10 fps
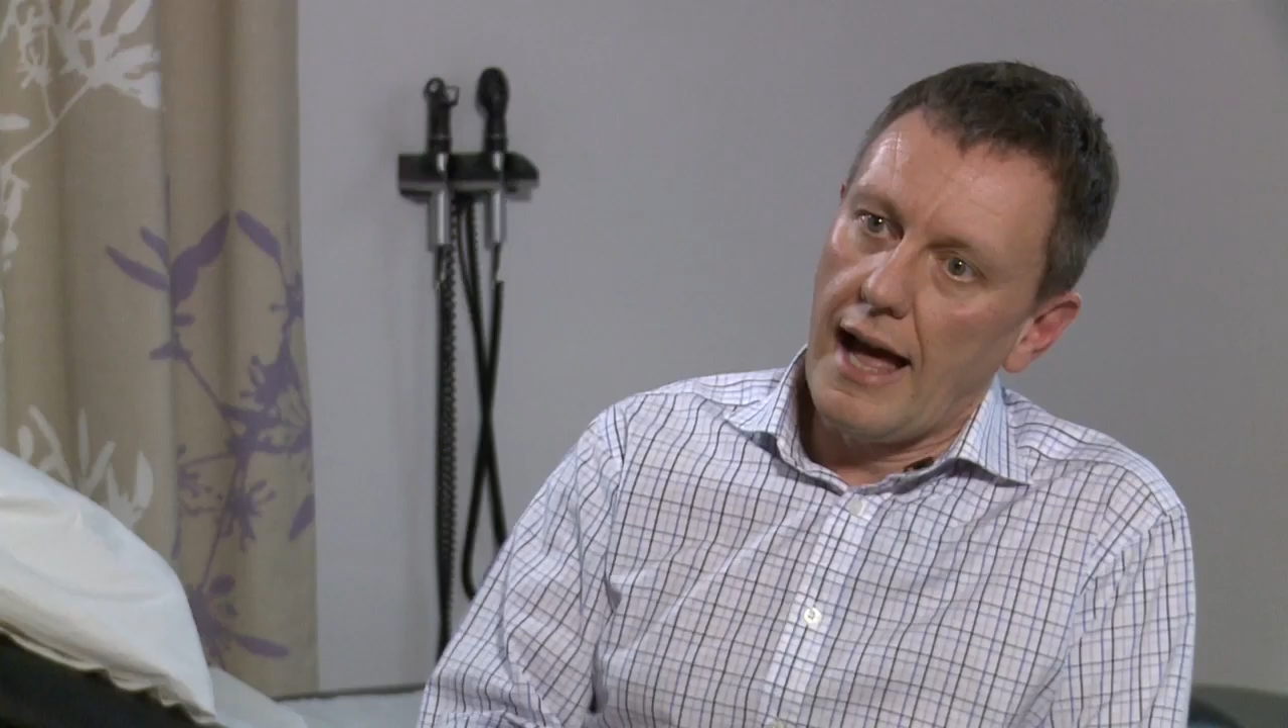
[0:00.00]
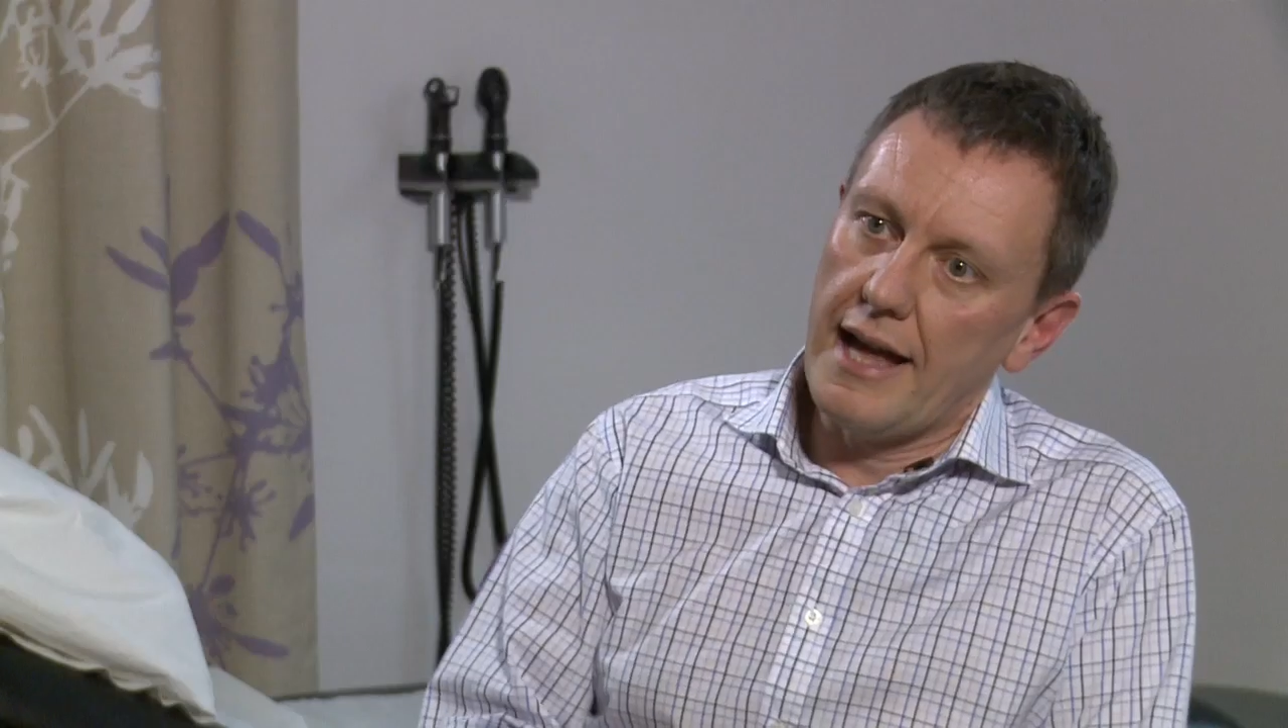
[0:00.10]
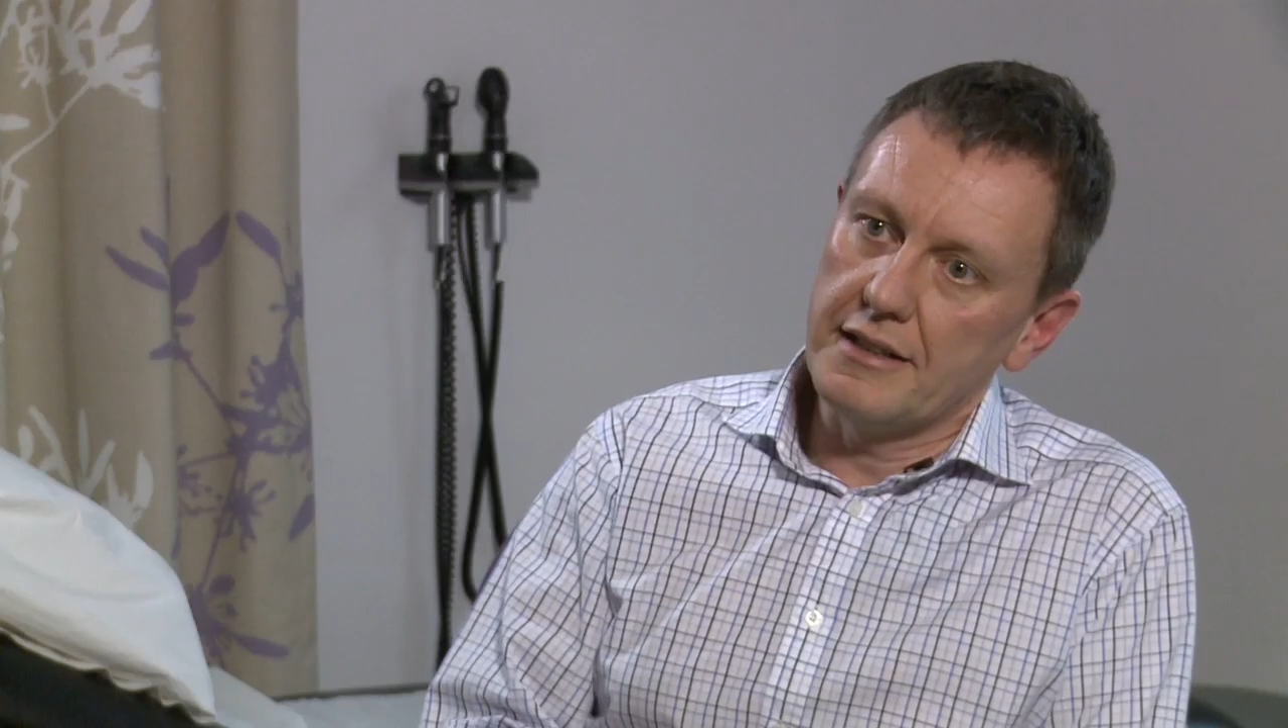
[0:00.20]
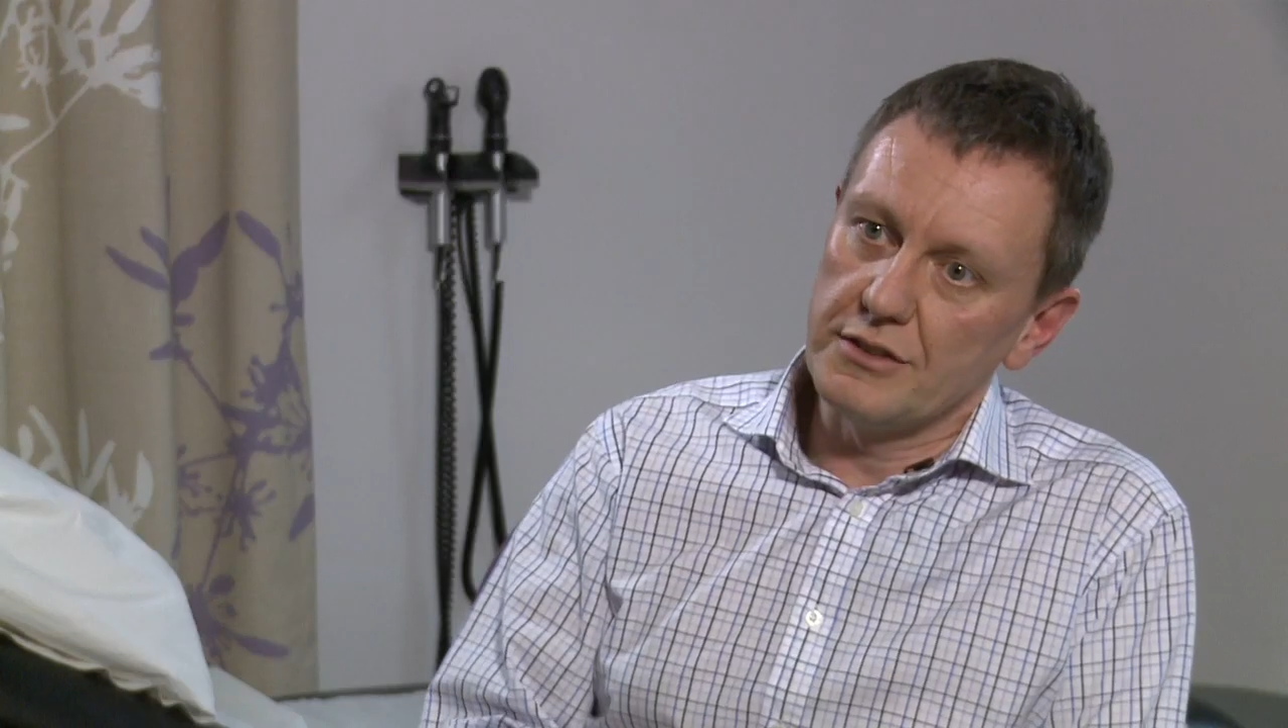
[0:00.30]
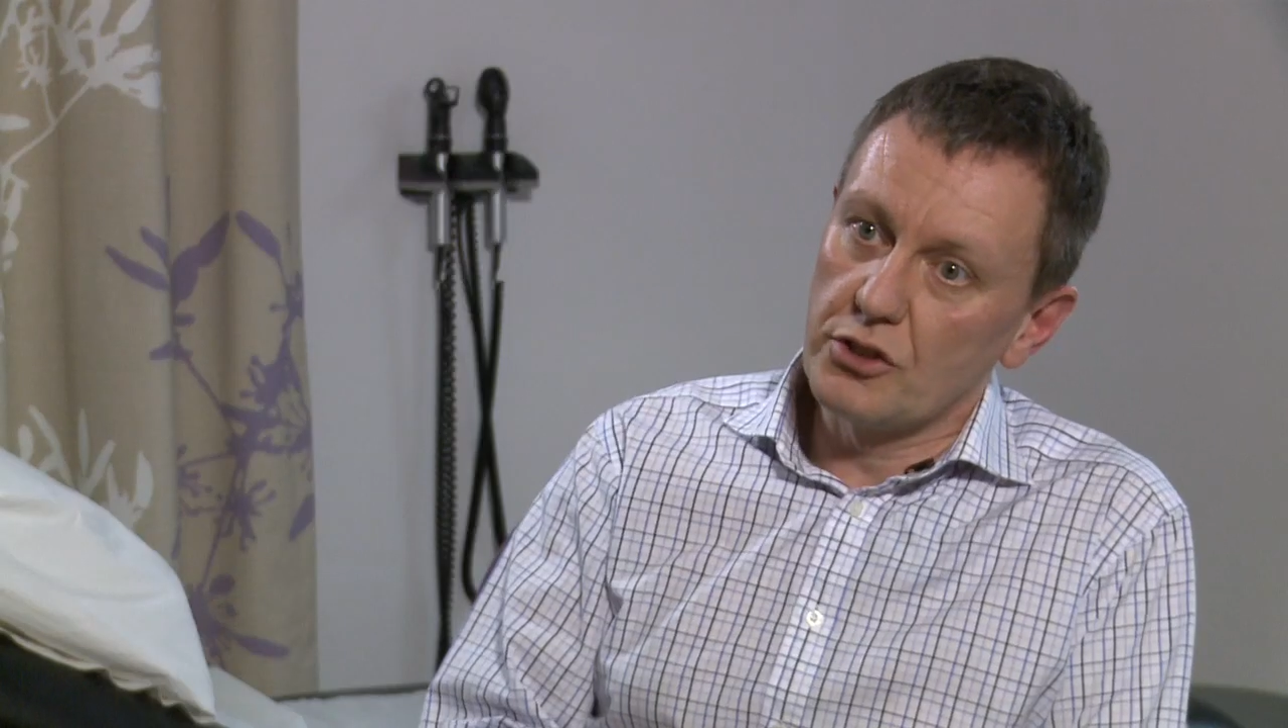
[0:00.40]

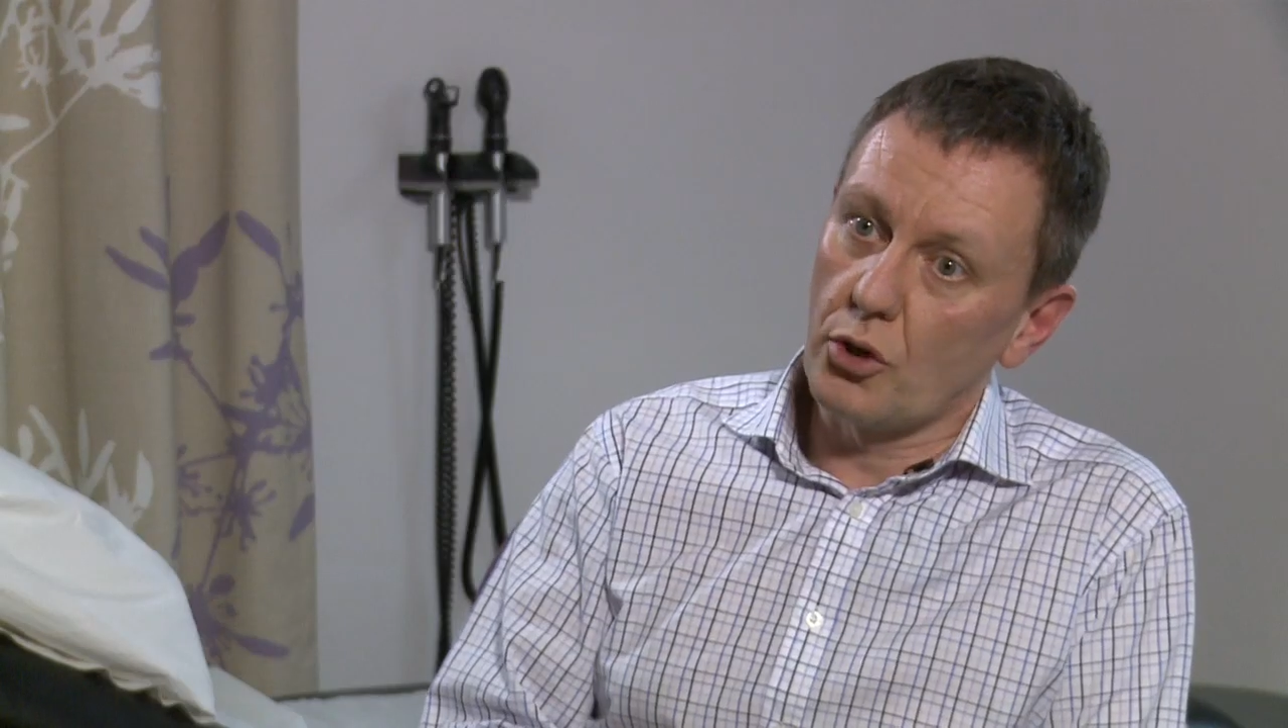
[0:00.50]
and as